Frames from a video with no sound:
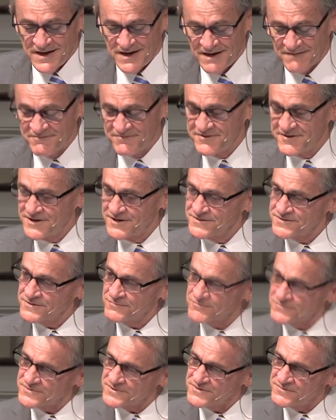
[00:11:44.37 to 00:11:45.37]
of
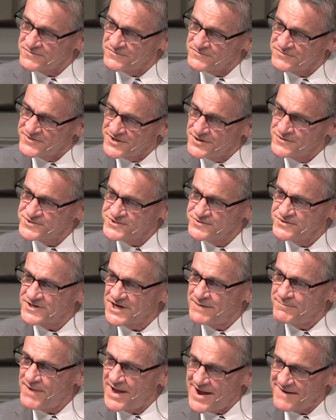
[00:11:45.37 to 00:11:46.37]
those who
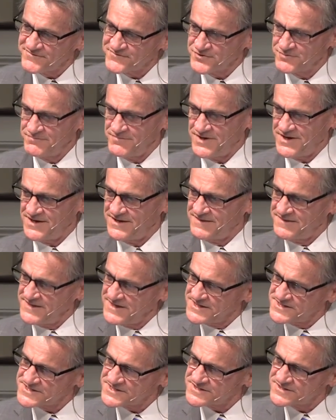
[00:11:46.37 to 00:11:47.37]
come after me,
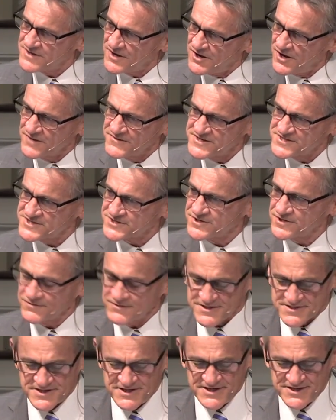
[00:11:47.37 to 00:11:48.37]
these, all these
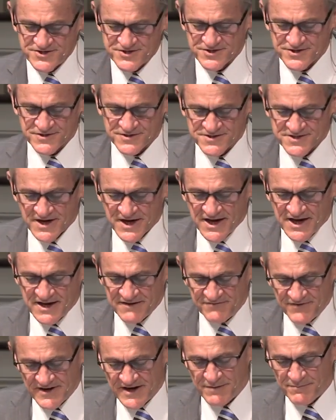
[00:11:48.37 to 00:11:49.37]
current teachers,
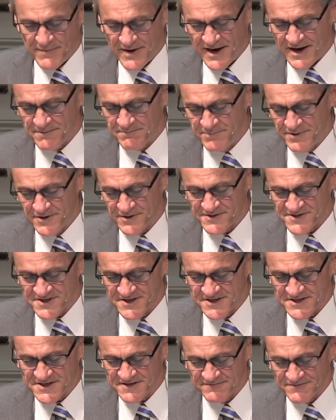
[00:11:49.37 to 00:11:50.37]
if any man builds,
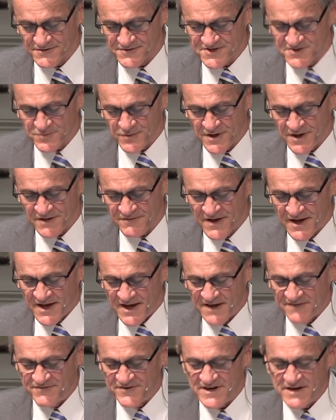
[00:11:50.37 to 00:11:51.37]
see this in verse 12,
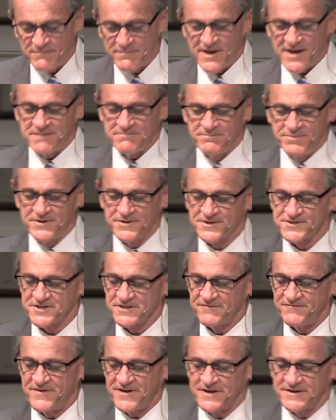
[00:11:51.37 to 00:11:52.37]
if any man builds on
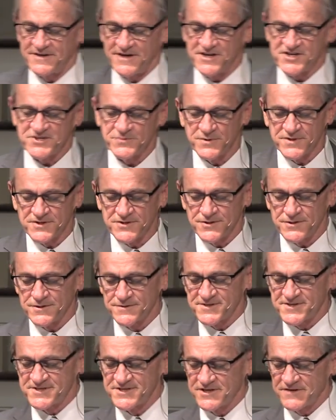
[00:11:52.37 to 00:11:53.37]
the foundation with
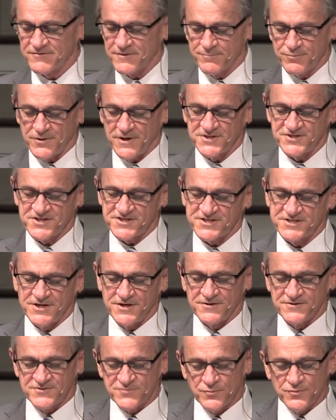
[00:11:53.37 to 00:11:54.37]
gold, silver, precious
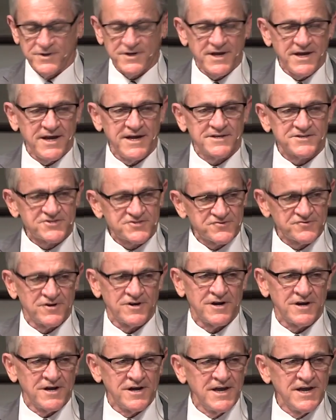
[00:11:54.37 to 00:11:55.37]
stones, wood, hay, and
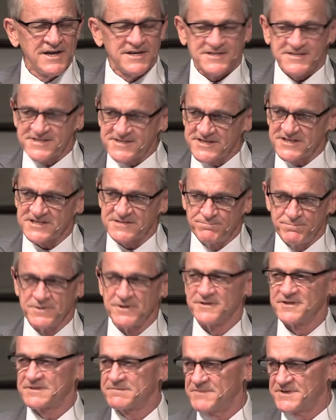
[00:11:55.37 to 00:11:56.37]
straw, six
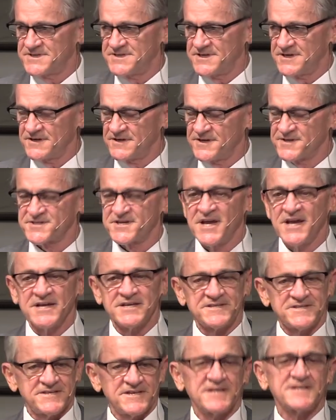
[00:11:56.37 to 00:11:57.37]
building materials,
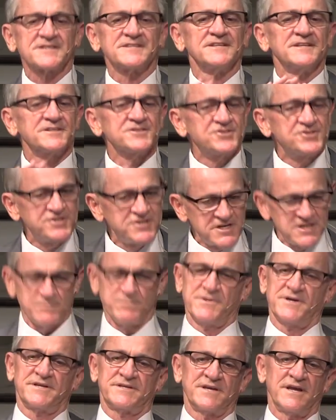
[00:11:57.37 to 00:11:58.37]
six
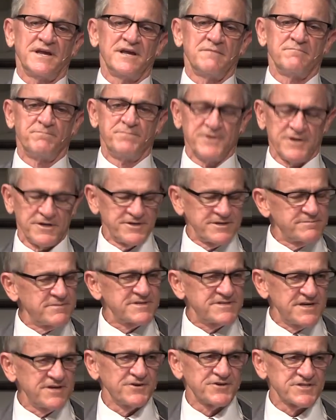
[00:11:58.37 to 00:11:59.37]
legitimate building
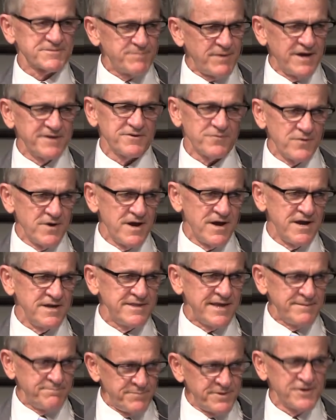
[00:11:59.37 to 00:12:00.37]
materials, by the way,
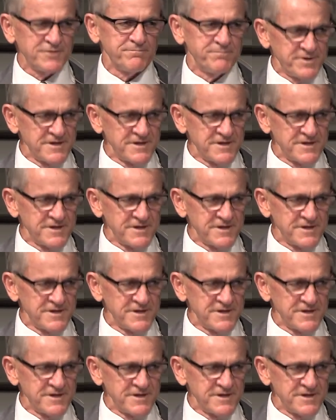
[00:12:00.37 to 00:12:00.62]
they built